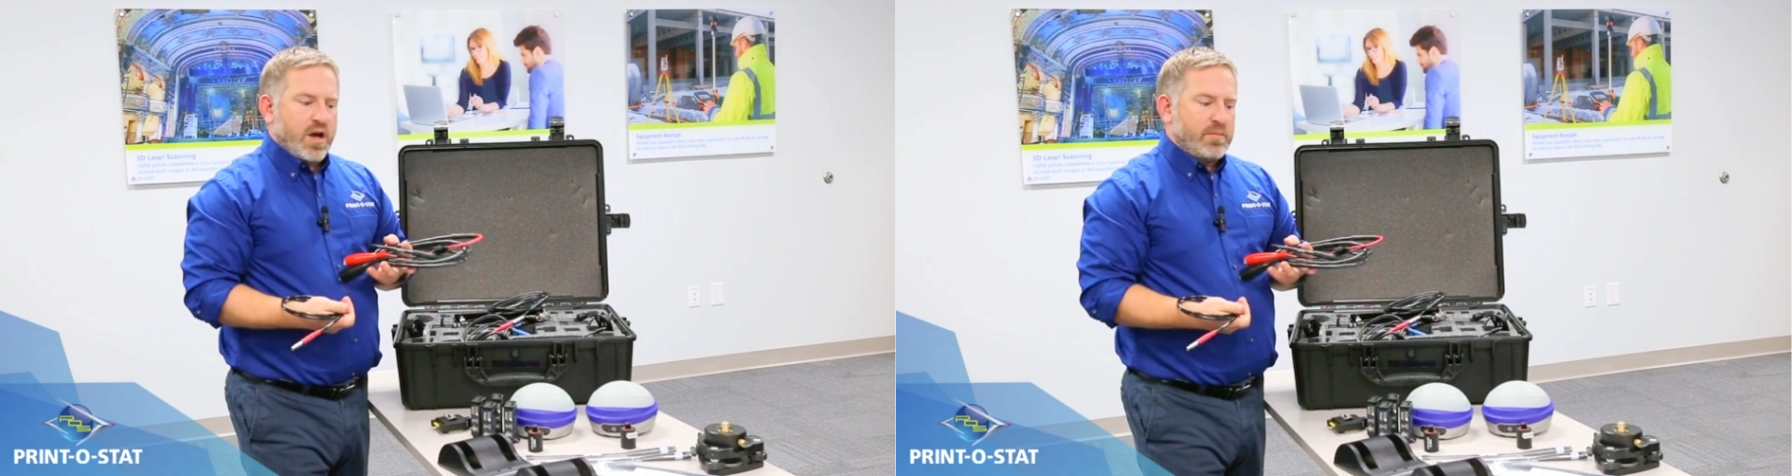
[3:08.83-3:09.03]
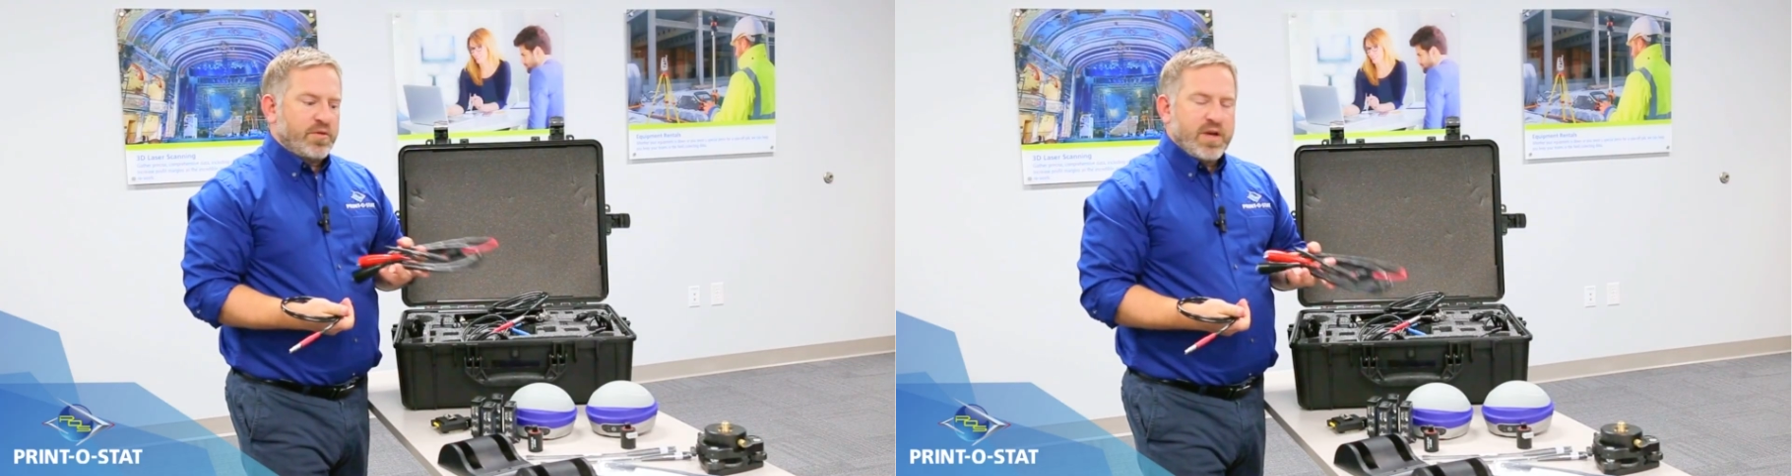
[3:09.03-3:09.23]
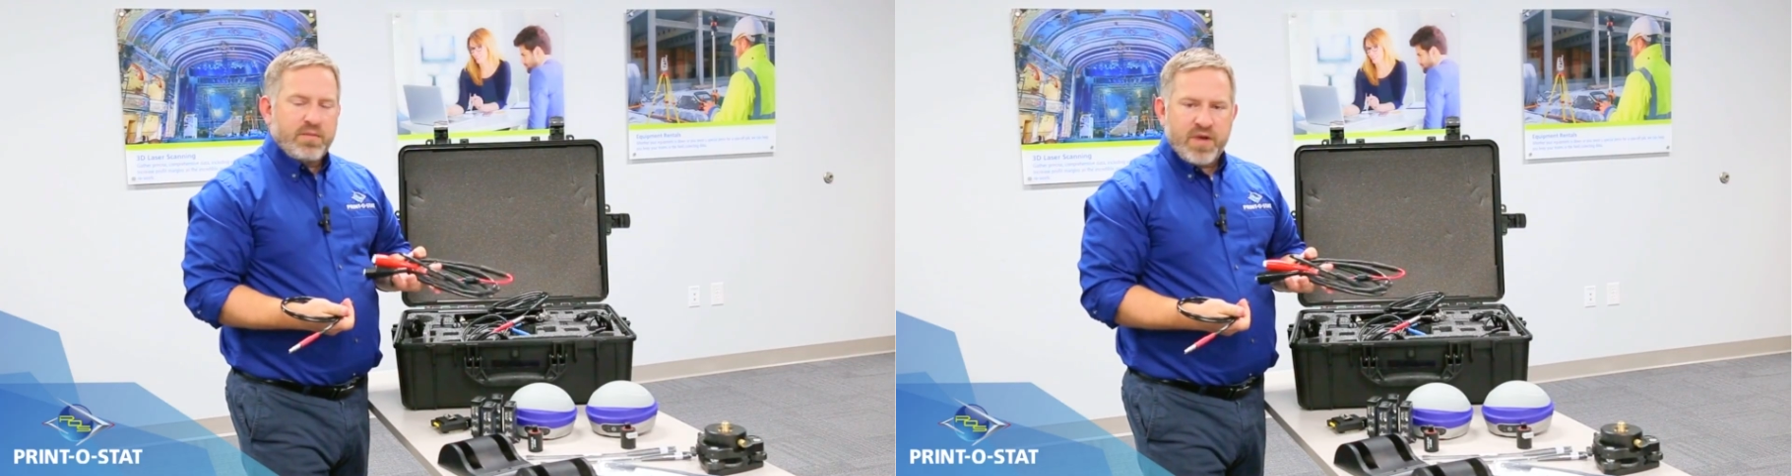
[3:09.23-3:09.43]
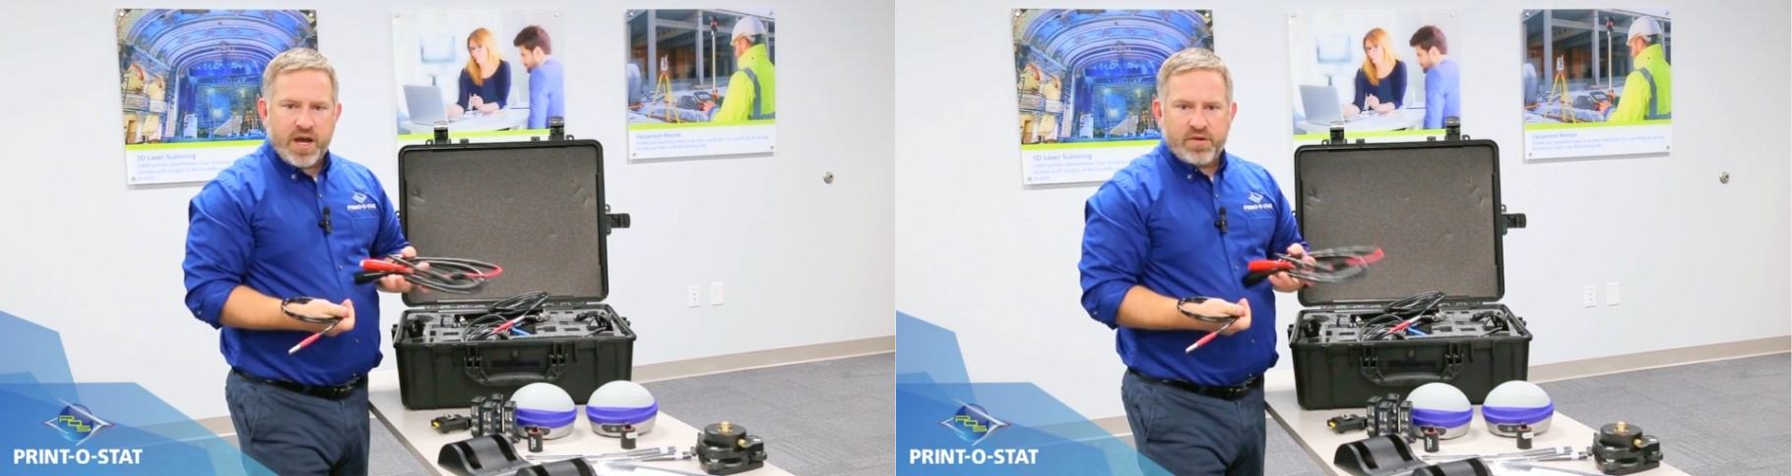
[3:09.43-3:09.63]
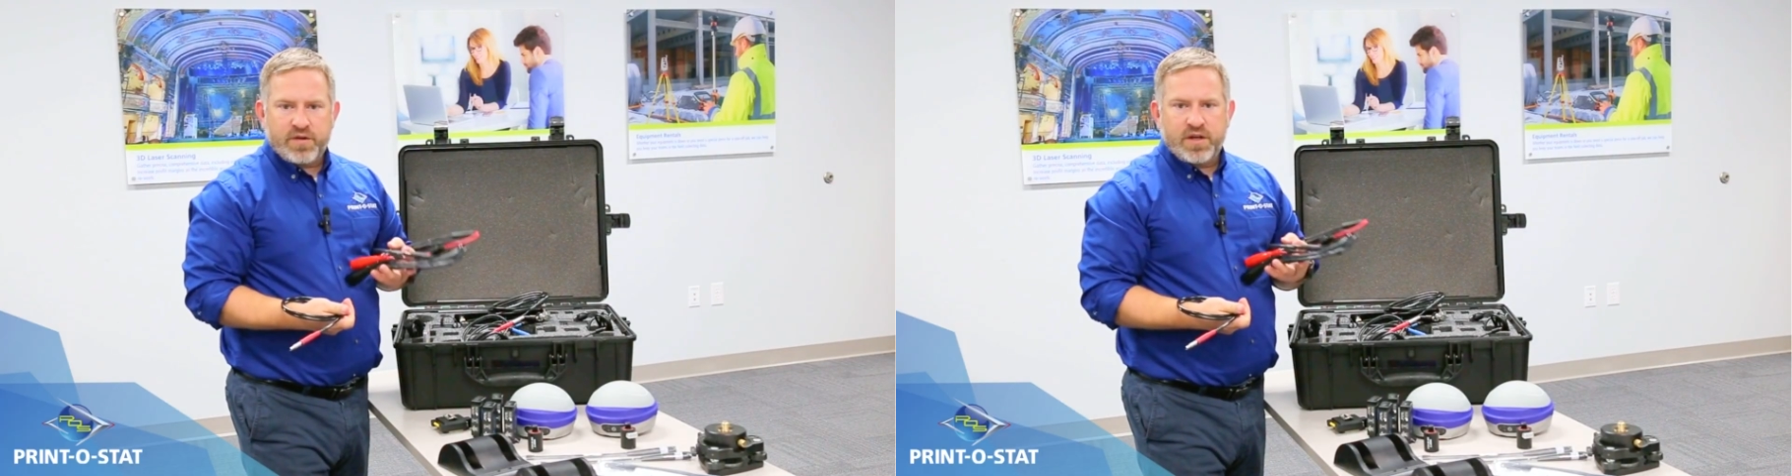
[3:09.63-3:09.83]
marine
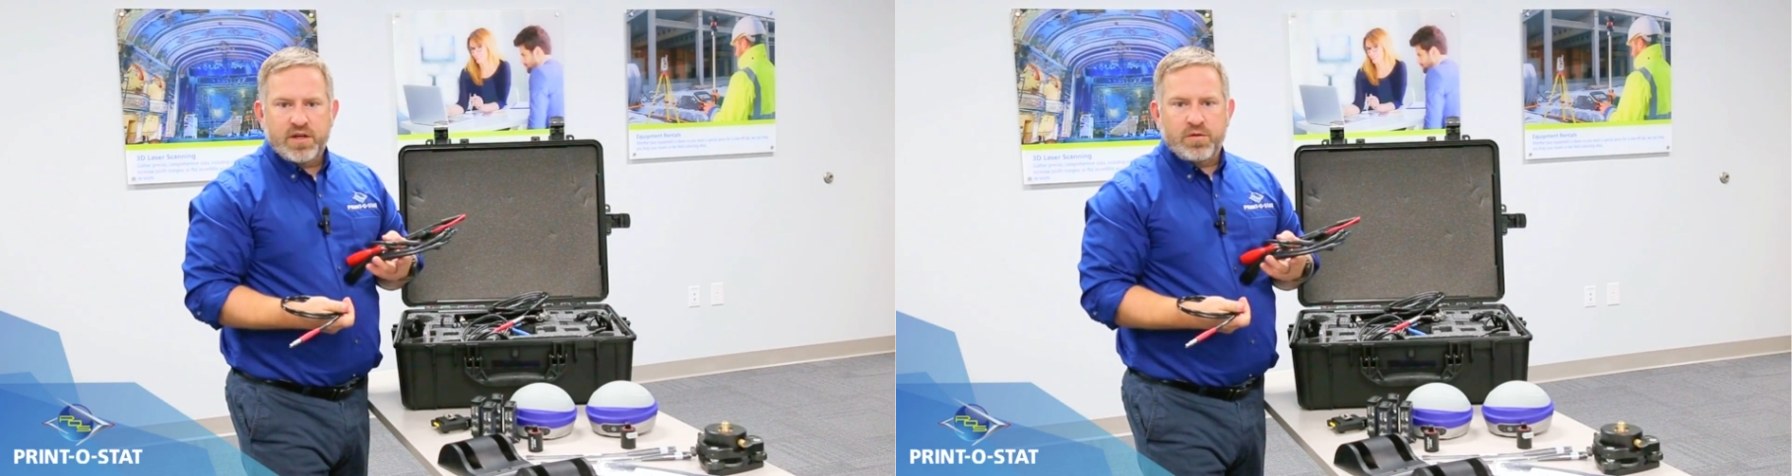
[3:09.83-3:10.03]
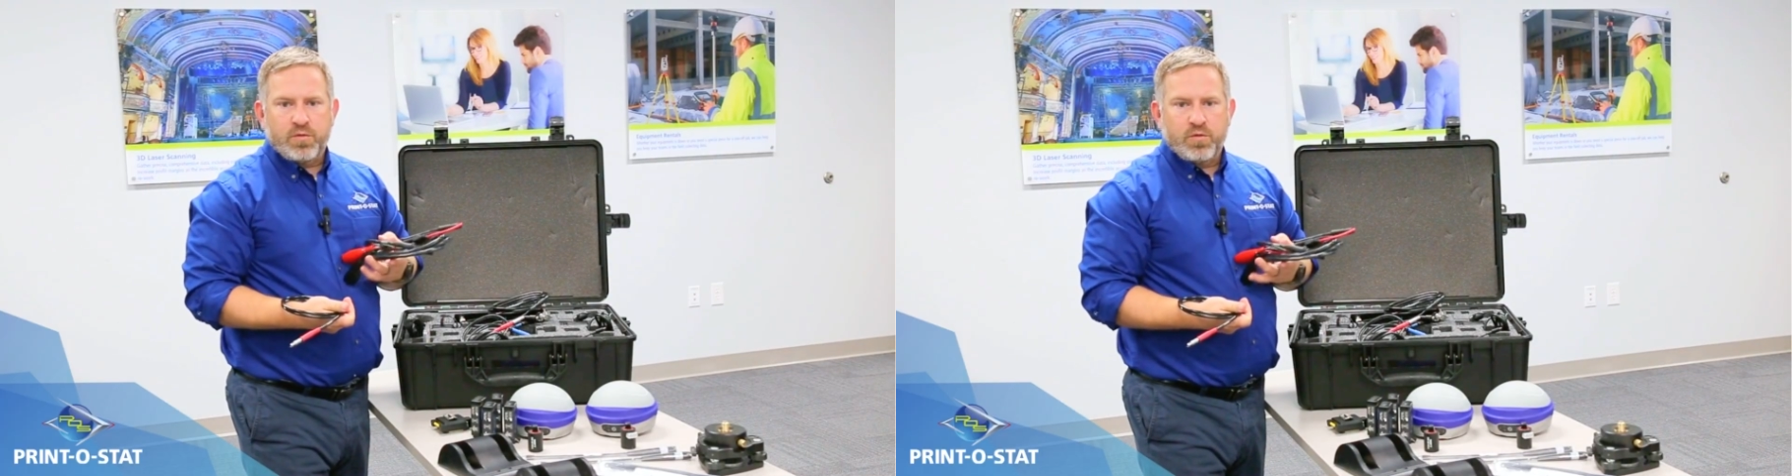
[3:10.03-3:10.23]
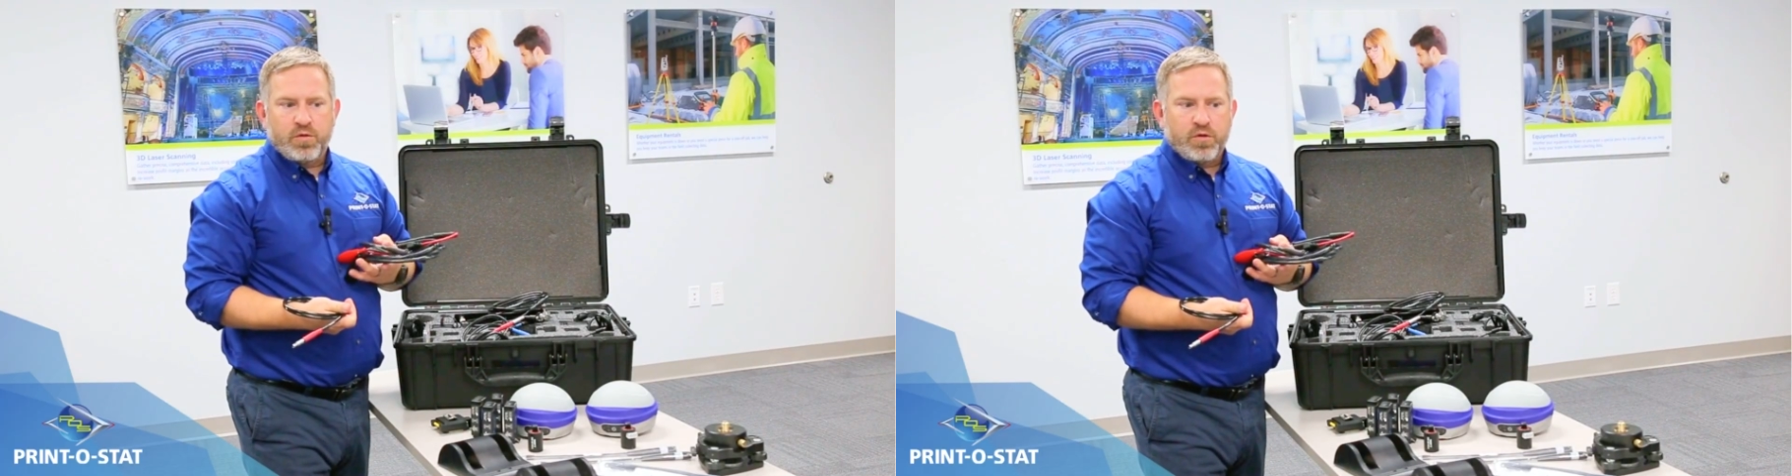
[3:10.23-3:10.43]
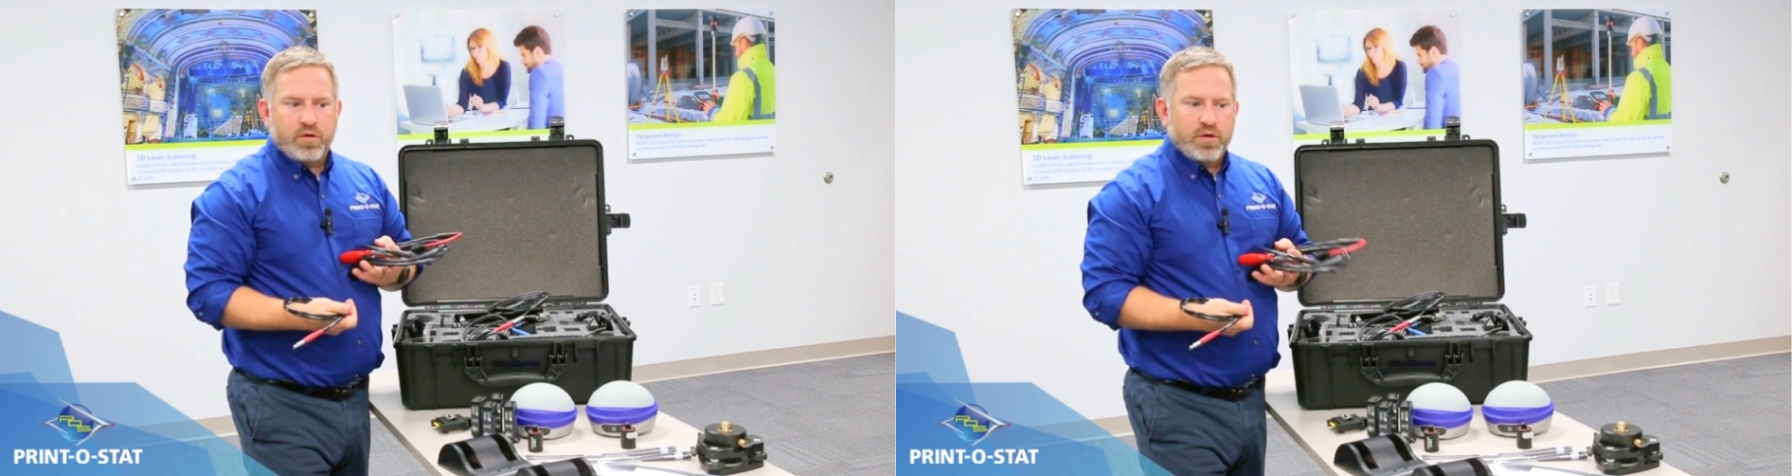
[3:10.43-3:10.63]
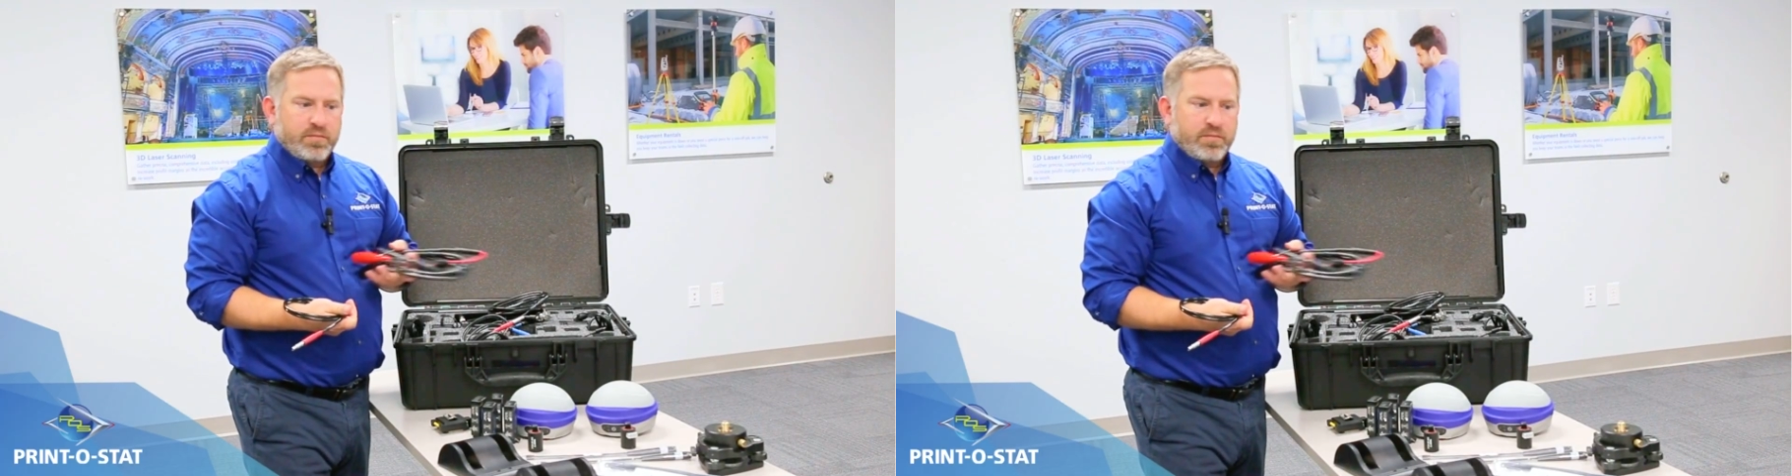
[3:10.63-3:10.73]
battery or